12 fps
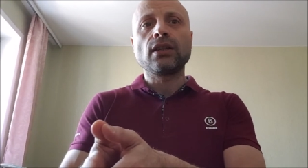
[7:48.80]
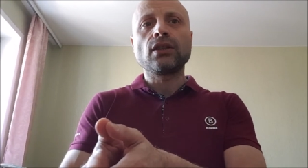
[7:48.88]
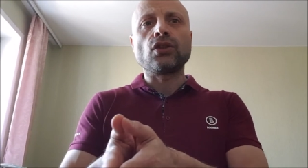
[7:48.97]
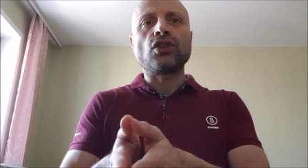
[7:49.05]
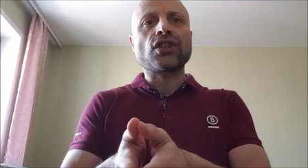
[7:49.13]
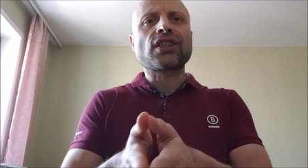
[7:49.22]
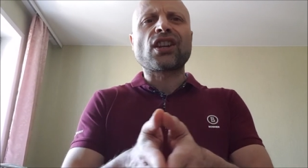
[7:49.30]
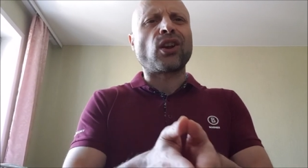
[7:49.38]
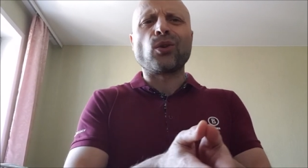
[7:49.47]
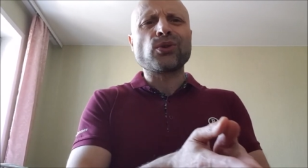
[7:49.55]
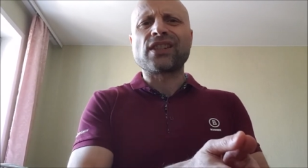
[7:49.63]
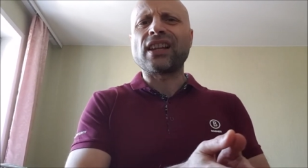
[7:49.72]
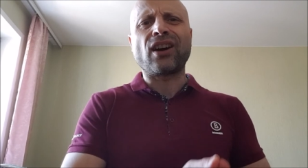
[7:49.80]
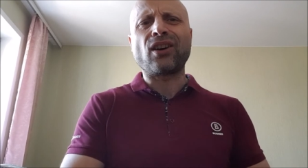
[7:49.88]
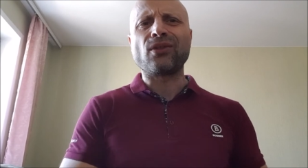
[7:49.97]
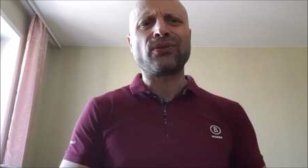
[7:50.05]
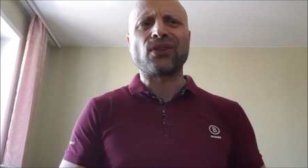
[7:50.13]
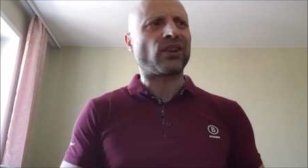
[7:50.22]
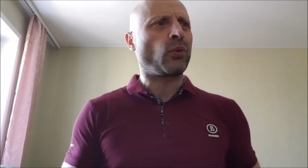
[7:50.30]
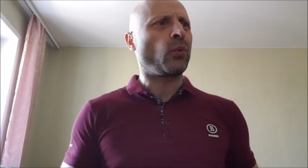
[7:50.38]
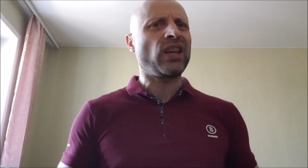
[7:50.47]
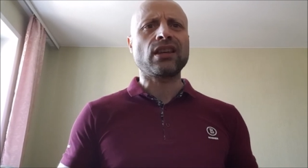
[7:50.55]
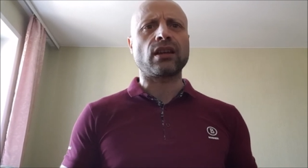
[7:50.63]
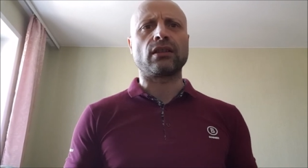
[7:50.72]
to just close down for a
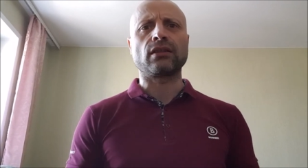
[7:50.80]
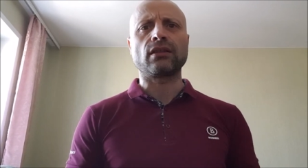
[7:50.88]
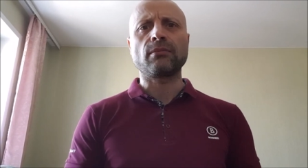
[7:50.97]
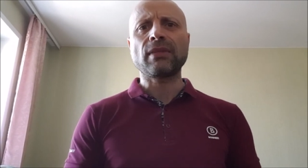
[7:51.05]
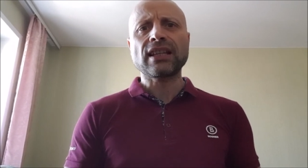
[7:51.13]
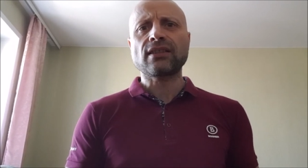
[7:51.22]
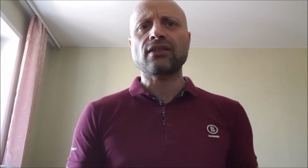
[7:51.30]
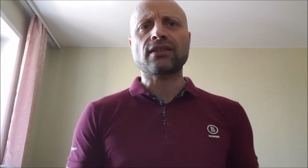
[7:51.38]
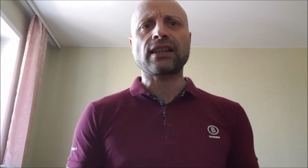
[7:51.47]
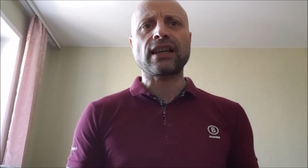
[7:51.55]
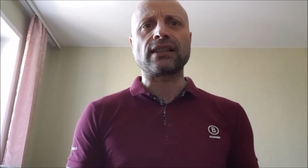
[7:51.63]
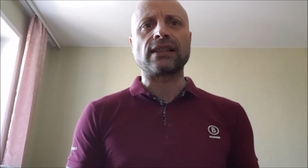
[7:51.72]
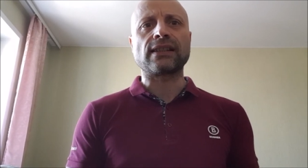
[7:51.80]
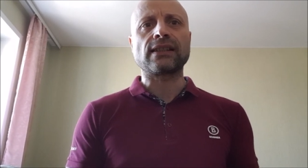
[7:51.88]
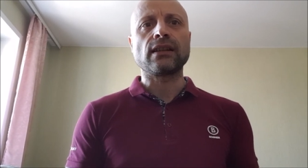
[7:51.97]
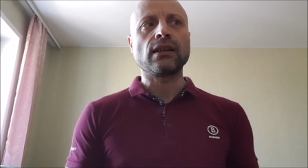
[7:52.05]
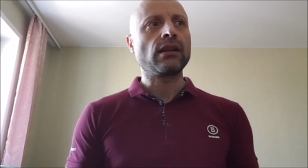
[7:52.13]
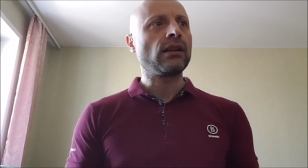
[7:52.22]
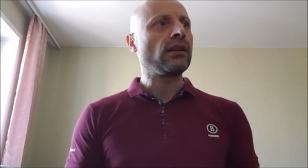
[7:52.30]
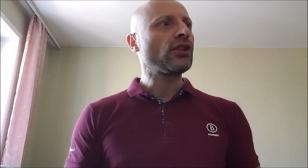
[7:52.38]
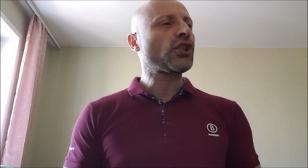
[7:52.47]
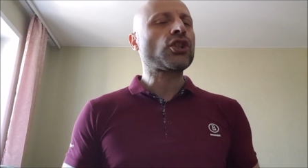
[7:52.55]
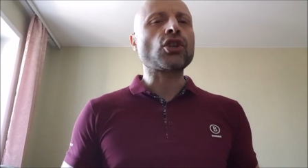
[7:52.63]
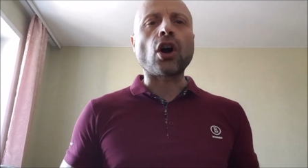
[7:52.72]
weekend. Makes no sense.
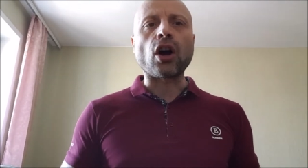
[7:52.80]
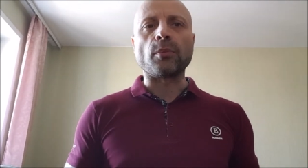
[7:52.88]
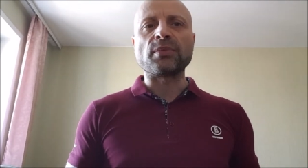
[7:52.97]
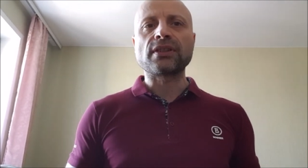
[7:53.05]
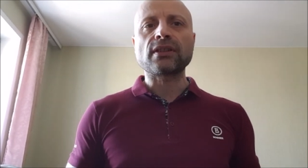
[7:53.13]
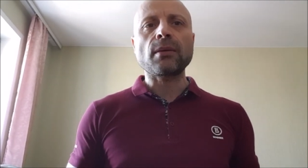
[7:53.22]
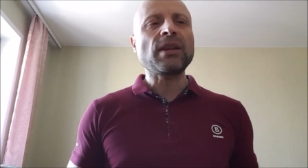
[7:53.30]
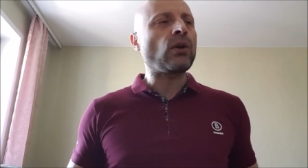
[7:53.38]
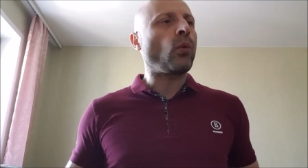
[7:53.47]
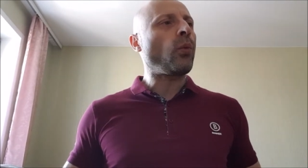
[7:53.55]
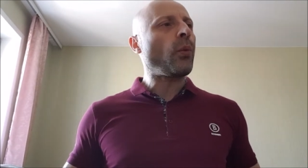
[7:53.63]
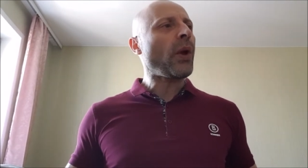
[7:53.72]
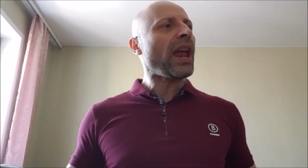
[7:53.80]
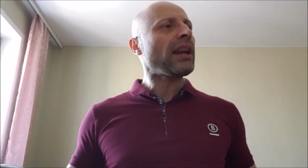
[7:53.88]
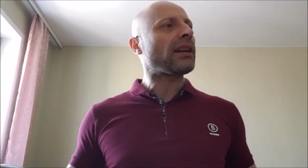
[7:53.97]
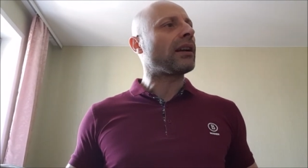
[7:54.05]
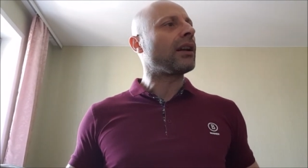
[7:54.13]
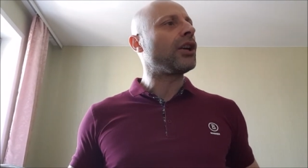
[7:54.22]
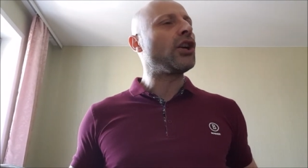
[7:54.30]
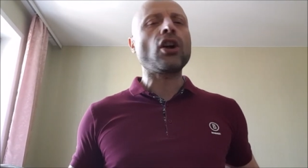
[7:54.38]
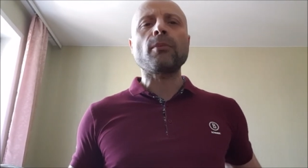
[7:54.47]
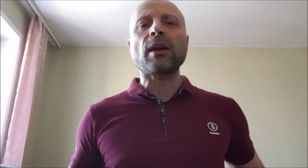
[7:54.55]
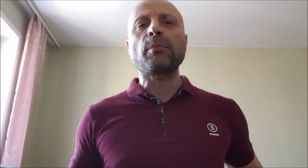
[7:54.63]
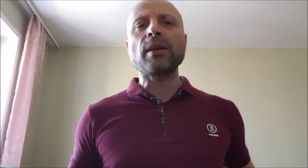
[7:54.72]
Shops, I mean, when
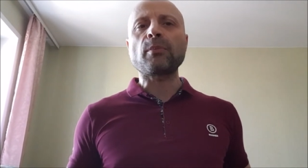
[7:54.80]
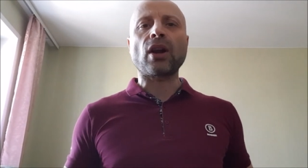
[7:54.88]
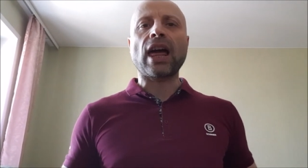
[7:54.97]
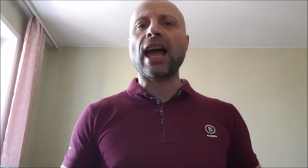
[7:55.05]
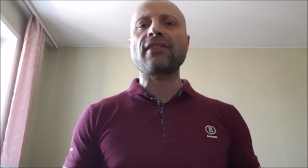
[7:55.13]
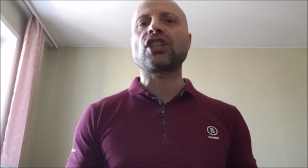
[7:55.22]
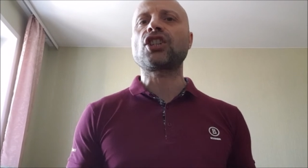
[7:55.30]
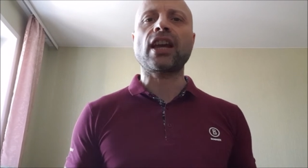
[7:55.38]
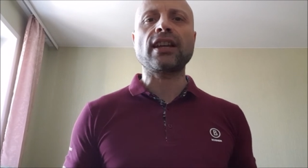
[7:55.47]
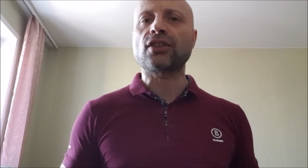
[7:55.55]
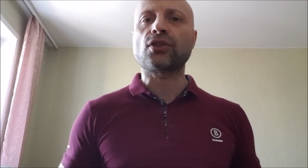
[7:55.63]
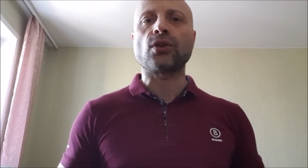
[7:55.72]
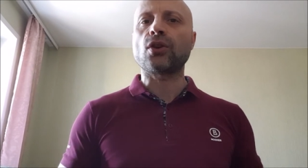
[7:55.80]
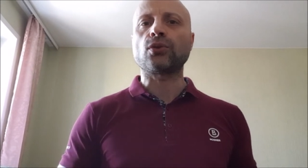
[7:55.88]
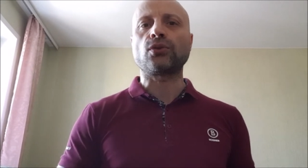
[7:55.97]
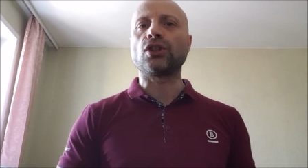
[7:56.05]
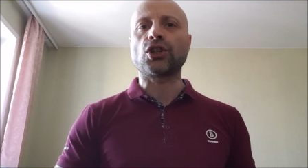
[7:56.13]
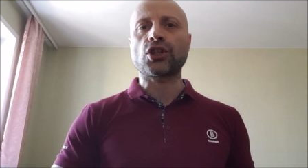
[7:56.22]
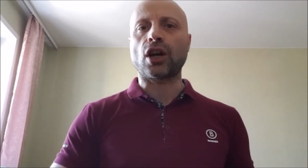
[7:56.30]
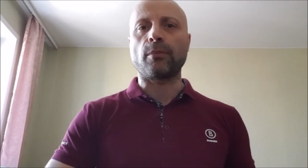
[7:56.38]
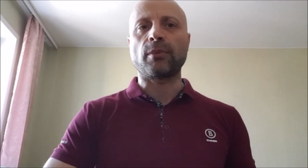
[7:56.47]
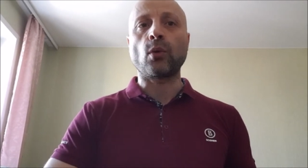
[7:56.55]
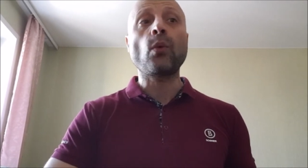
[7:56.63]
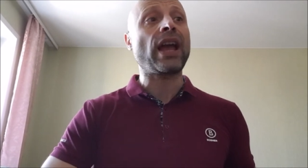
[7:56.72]
normal people have a chance to go to the
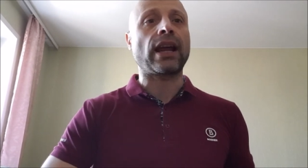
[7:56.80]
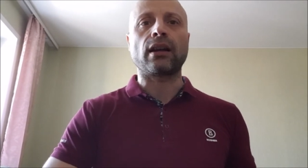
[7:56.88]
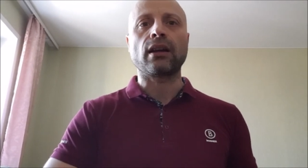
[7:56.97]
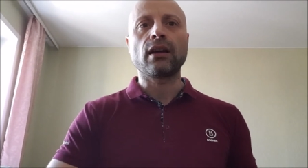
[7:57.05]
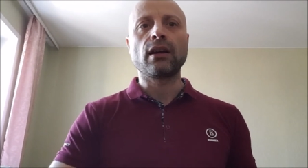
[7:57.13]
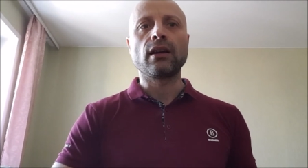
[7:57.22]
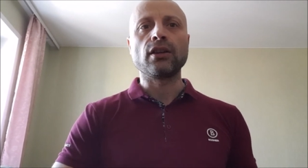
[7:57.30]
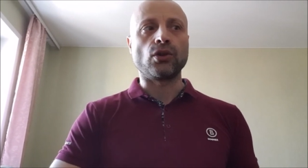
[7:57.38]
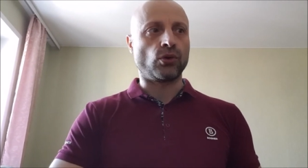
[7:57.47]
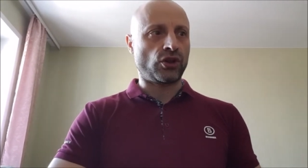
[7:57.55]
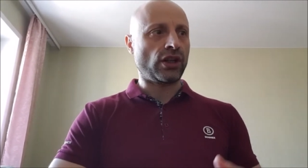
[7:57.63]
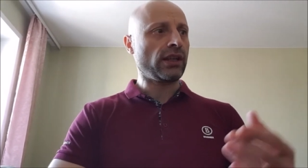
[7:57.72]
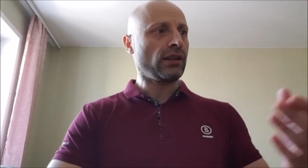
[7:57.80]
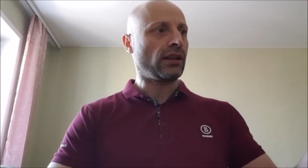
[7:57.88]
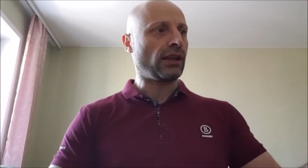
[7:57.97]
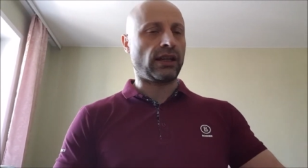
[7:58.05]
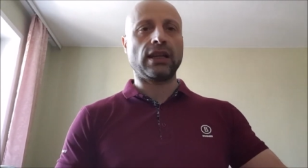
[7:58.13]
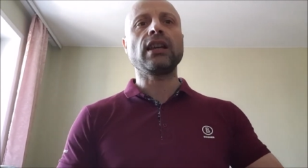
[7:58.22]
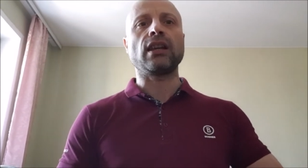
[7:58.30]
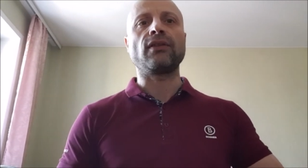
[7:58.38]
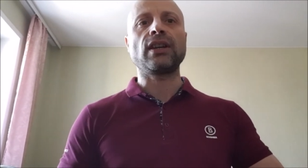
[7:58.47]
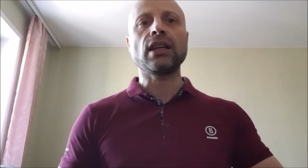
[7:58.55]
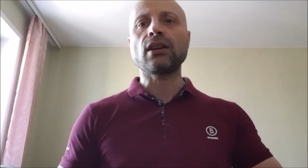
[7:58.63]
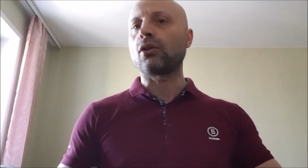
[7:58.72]
shop? When? Usually in the
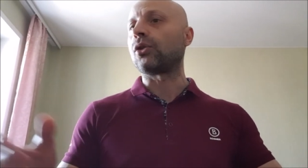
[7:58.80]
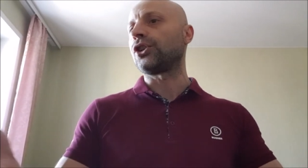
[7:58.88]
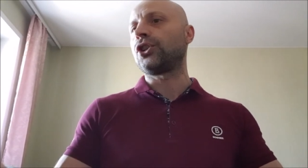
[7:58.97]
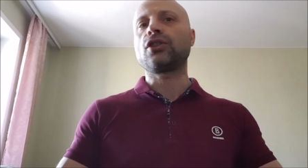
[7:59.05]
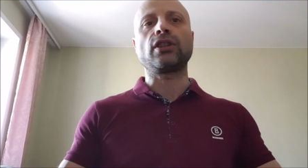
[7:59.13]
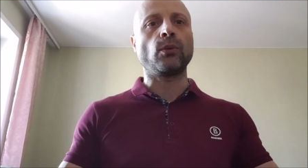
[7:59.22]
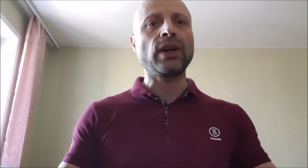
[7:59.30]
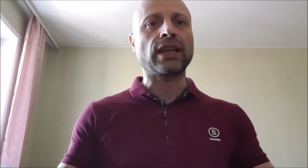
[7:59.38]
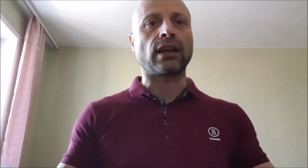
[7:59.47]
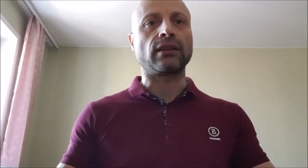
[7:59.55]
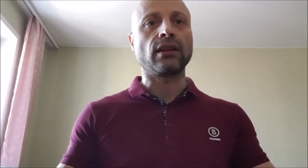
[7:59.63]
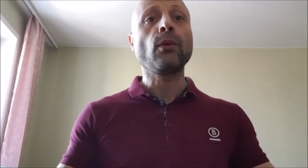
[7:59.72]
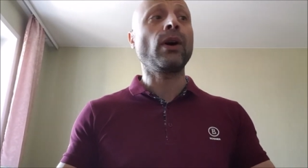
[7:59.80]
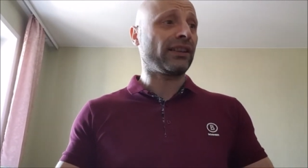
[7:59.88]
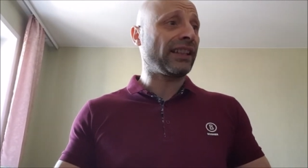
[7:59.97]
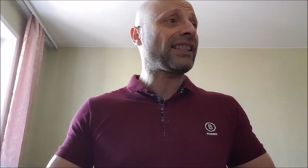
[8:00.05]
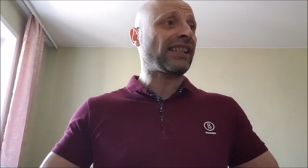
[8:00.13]
evening or during the weekend. Well, that's